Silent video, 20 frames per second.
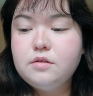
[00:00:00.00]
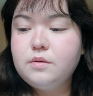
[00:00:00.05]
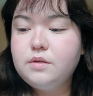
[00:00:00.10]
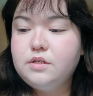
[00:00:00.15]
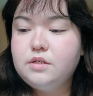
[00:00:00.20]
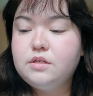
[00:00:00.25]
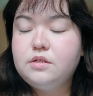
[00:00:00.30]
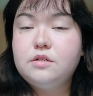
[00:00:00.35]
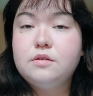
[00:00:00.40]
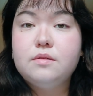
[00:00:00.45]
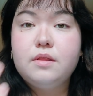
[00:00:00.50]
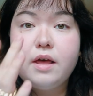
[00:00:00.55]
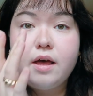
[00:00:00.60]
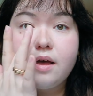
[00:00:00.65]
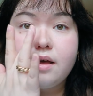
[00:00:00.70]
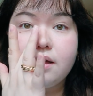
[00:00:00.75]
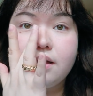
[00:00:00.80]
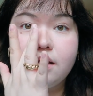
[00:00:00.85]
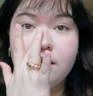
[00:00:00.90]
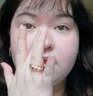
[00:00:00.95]
So I just do
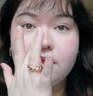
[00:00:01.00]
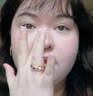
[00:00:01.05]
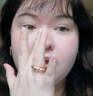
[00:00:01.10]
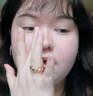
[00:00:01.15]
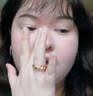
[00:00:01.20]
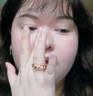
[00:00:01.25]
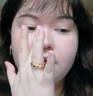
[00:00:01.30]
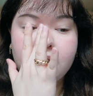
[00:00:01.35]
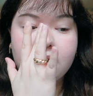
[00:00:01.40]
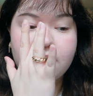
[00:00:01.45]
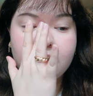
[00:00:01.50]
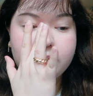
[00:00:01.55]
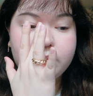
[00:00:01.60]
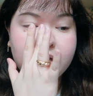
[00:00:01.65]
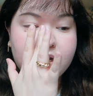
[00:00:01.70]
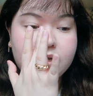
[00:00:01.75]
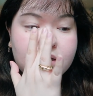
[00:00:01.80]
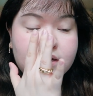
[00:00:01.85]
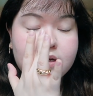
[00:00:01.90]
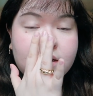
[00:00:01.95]
that and then I
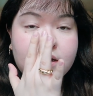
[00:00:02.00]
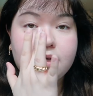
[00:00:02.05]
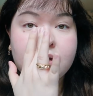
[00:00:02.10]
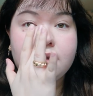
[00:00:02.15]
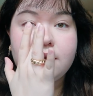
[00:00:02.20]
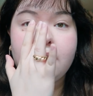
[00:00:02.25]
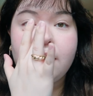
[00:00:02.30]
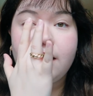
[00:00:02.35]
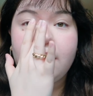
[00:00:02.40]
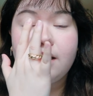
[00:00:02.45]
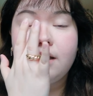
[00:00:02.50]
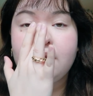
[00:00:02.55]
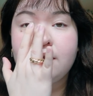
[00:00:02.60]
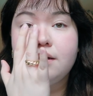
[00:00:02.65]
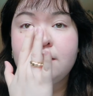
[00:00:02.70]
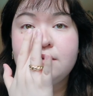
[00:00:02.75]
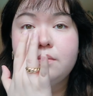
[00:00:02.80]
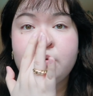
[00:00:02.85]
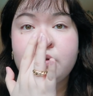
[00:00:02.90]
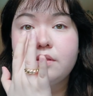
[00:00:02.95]
blend it in
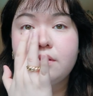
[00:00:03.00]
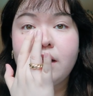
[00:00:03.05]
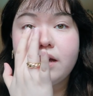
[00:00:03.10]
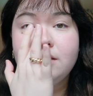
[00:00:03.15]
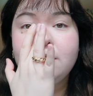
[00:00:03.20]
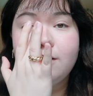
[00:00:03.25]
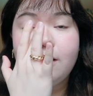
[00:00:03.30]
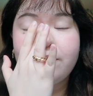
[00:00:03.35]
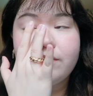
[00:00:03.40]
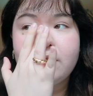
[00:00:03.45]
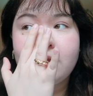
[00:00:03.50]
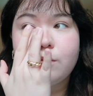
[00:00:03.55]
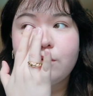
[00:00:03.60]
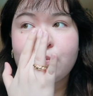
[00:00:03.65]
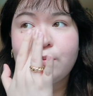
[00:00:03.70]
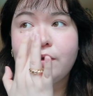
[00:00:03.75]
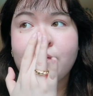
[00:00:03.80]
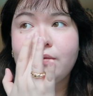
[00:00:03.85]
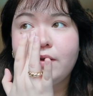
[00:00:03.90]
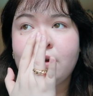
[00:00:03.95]
and with I do everything
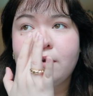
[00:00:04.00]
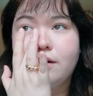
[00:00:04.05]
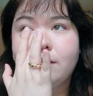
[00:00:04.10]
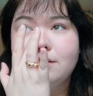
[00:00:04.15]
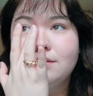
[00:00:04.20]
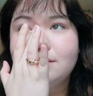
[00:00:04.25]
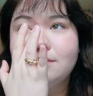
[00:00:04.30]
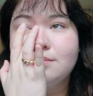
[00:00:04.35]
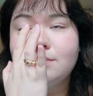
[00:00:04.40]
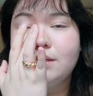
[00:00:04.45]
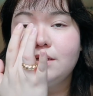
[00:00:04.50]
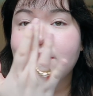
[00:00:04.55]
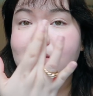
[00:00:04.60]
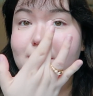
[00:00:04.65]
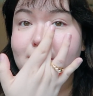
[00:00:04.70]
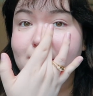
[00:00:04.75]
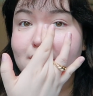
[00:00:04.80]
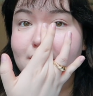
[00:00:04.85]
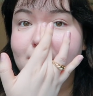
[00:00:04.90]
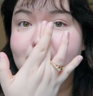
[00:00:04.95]
with my fingers
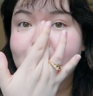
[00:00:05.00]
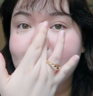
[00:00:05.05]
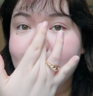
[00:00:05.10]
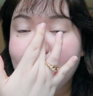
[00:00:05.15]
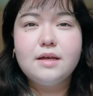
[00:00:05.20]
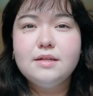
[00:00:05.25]
basically.